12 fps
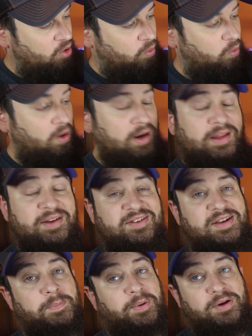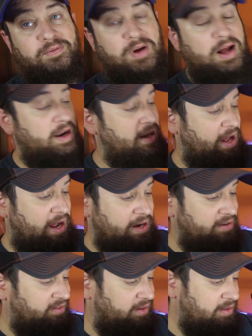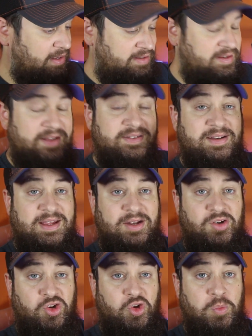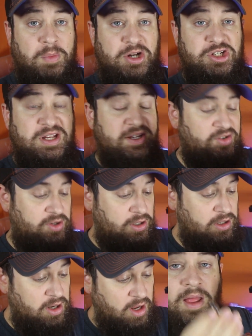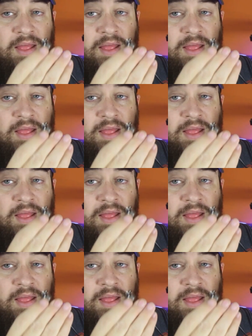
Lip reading: Really simple to run. Honestly, it doesn't get too much easier.